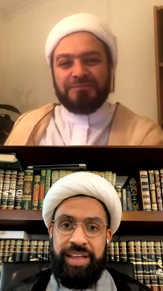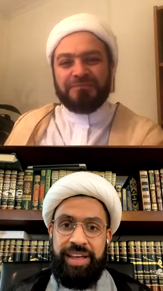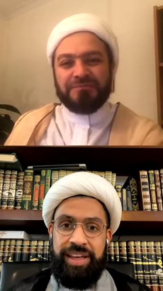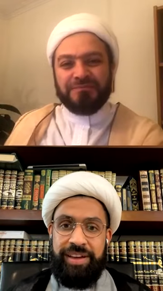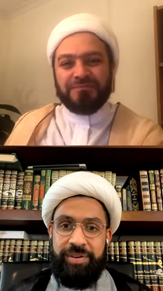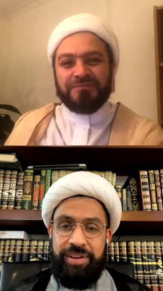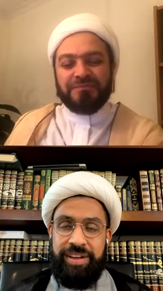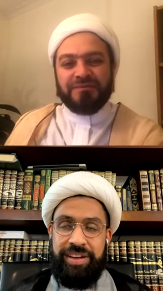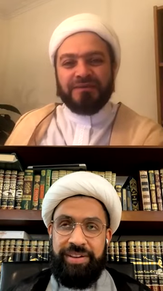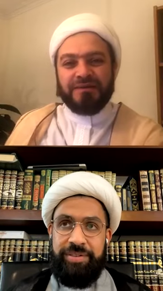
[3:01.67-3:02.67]
Speaker 1: ala
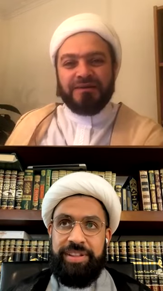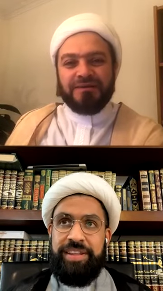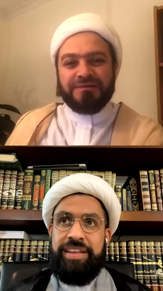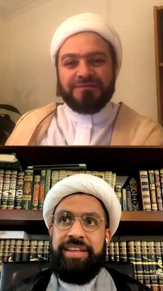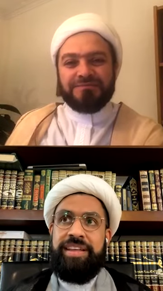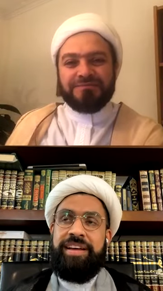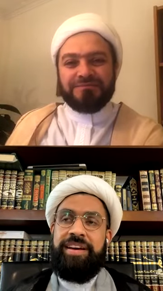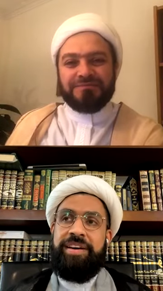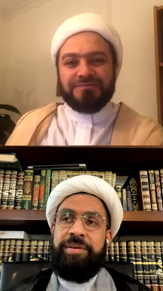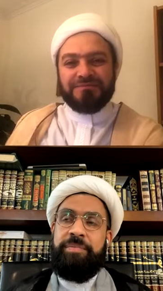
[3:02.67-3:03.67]
kulli hal, really.
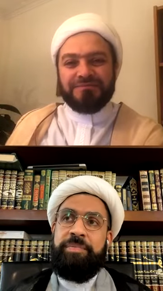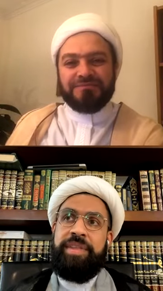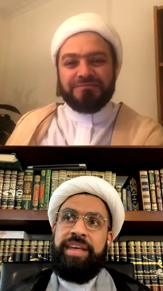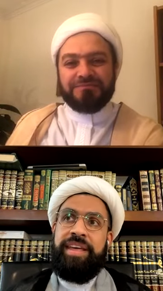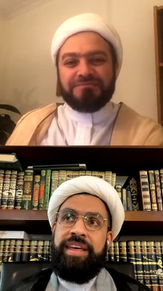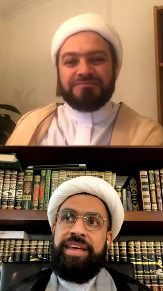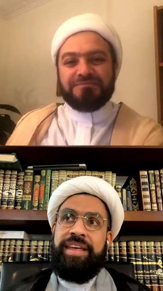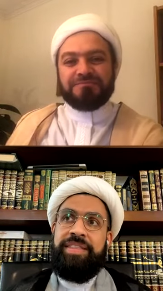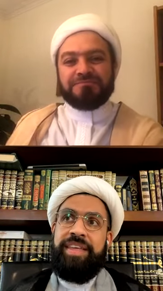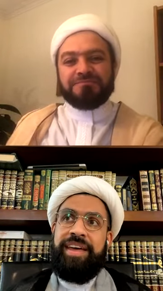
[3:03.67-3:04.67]
Um,
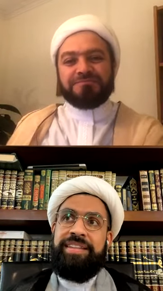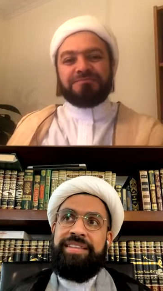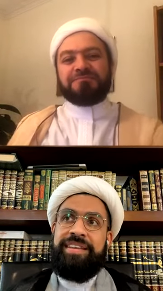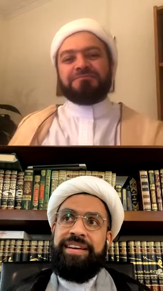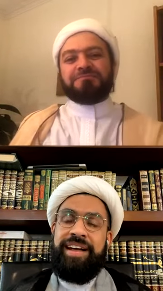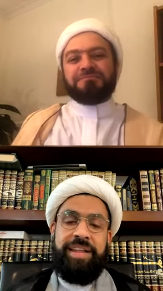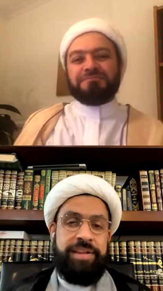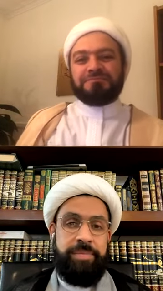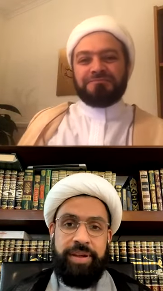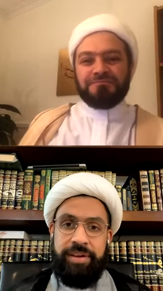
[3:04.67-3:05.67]
and that uh, Allah
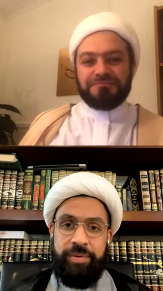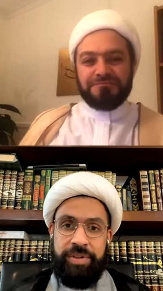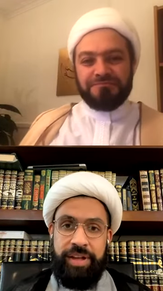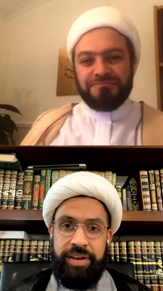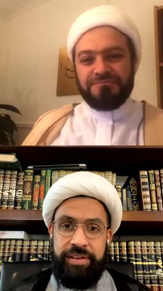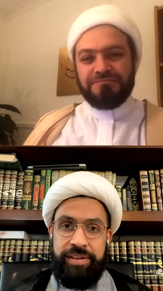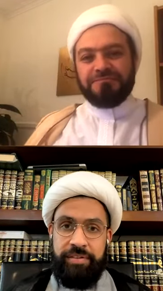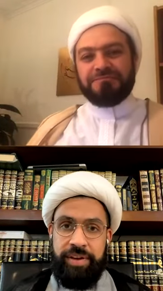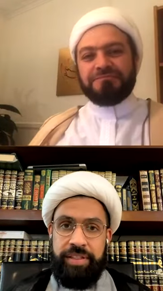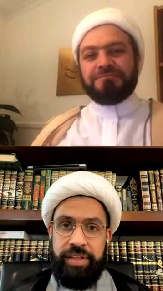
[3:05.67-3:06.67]
subhanahu wa ta'ala is
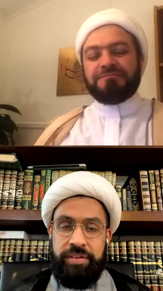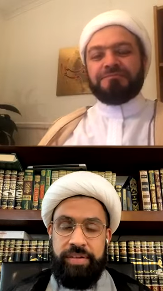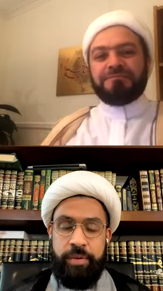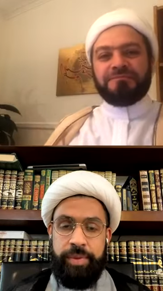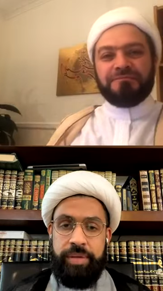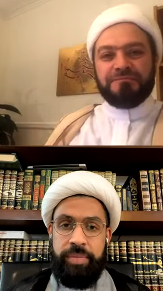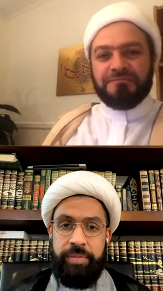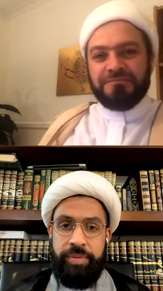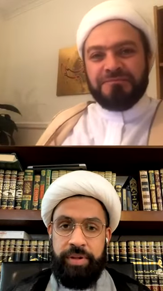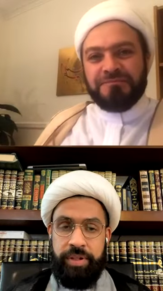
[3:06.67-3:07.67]
great that there's so many
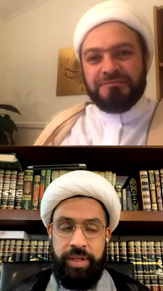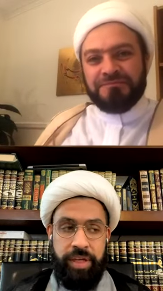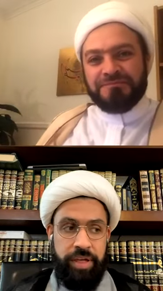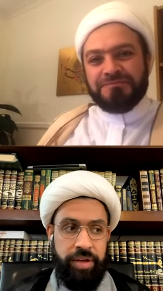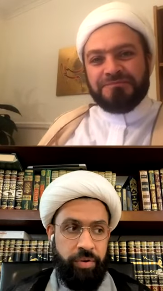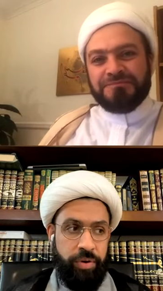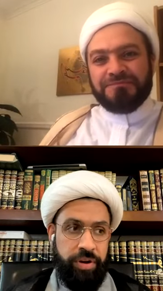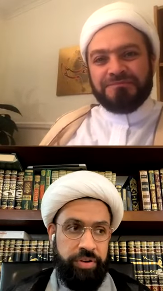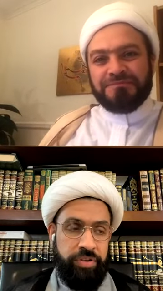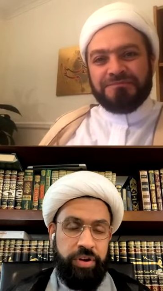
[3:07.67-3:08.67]
people who are
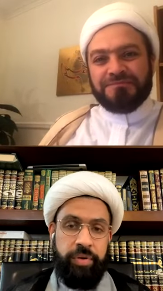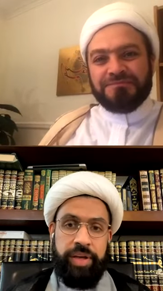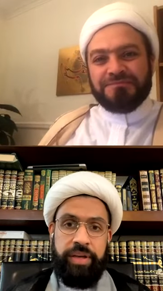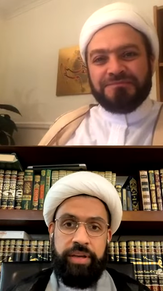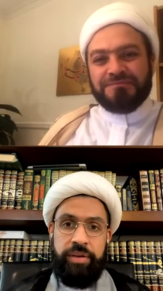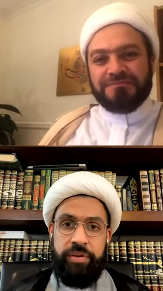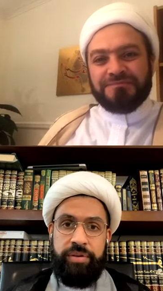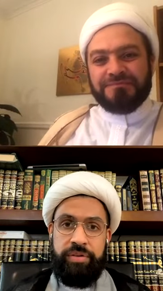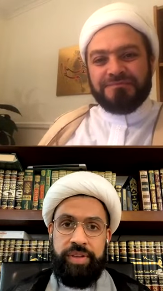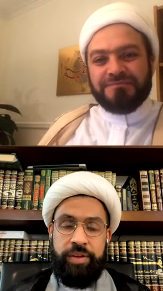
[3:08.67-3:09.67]
undergoing, you
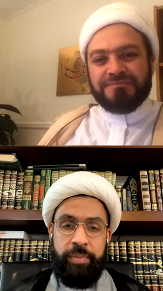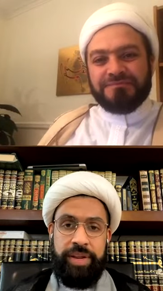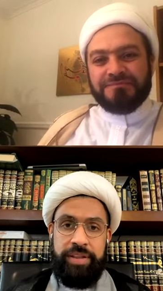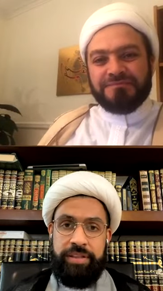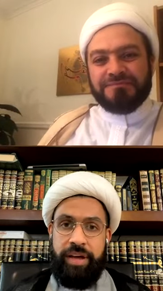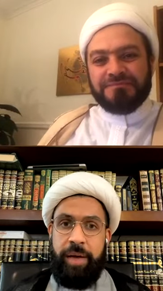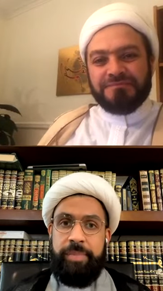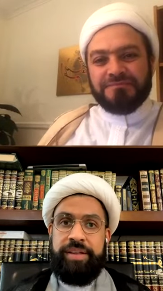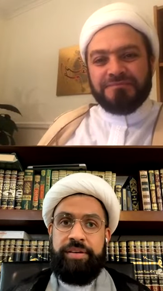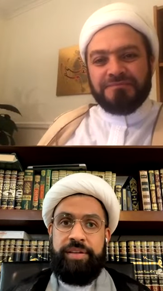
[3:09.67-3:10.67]
know, so many
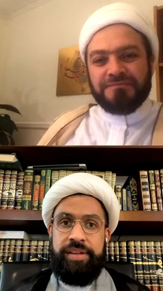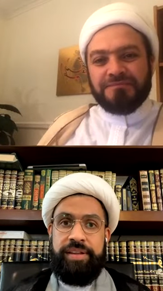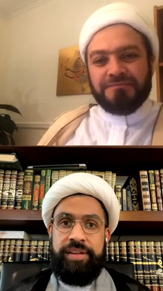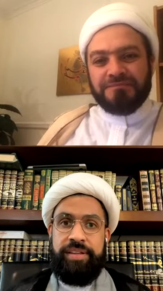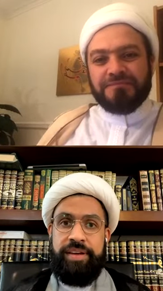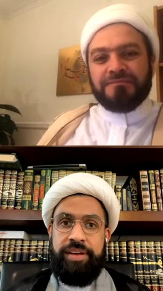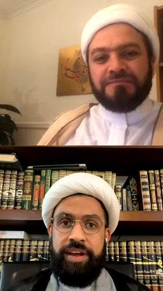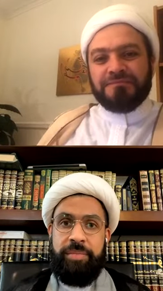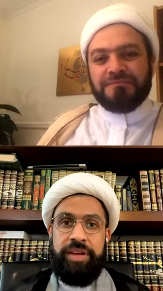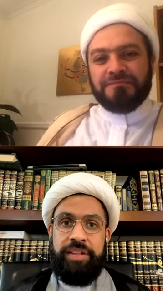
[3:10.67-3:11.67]
obstacles
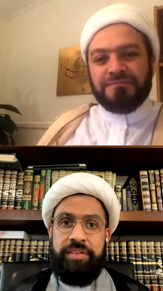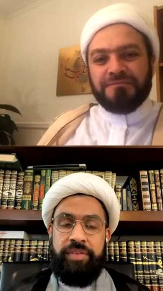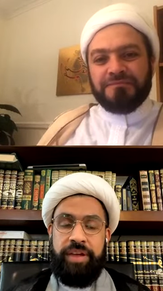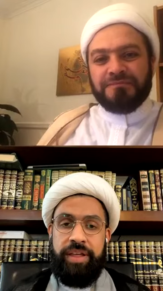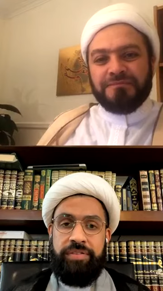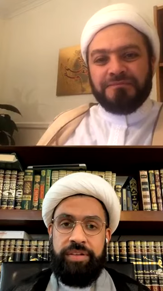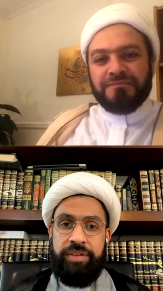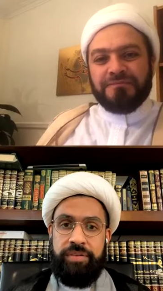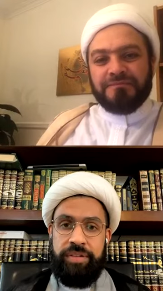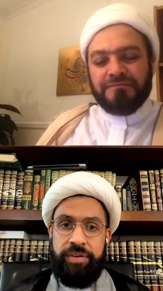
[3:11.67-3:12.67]
economically, financially
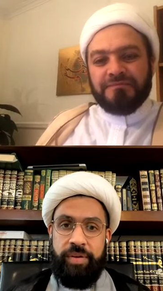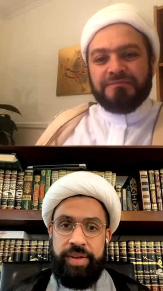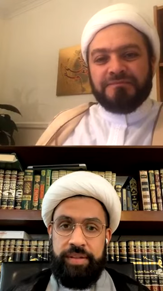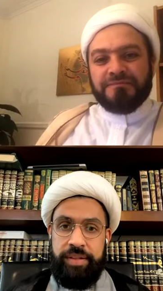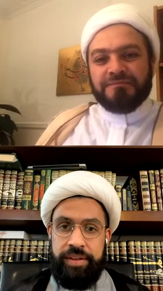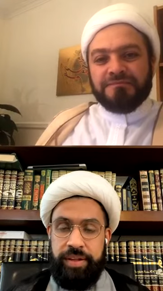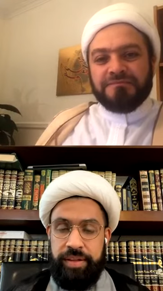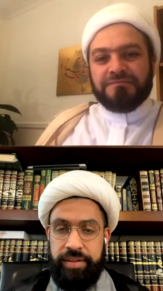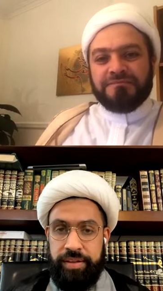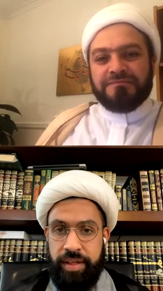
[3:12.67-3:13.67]
during the course of these
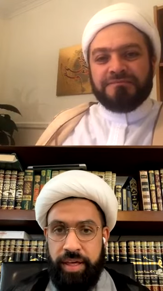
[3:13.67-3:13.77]
days.